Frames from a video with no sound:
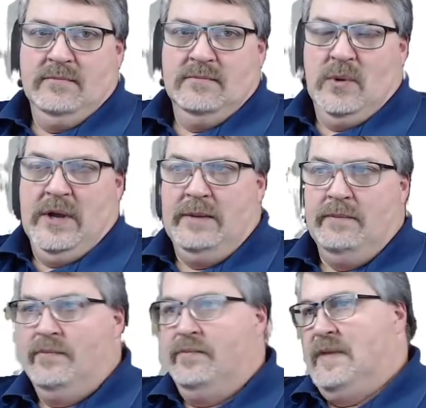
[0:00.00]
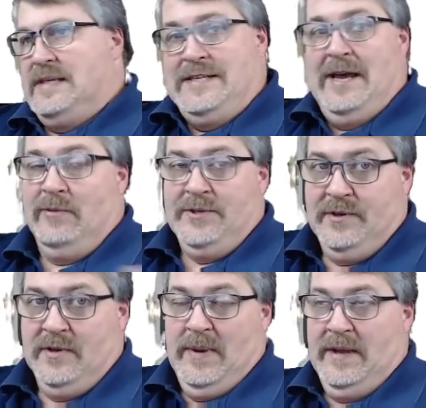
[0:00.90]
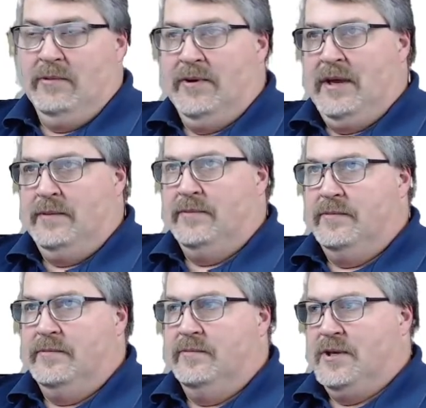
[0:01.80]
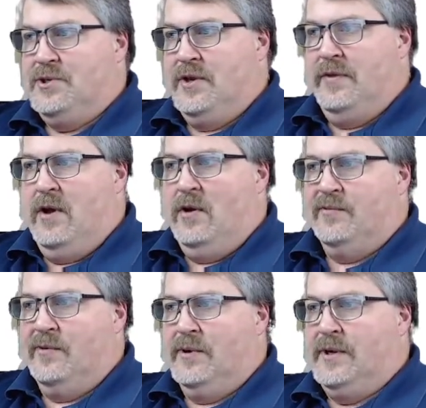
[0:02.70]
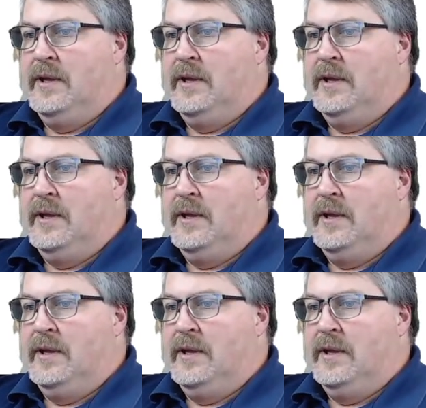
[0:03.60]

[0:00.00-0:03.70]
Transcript: Okay, that's not what you're going to pay when I show you the offer on it.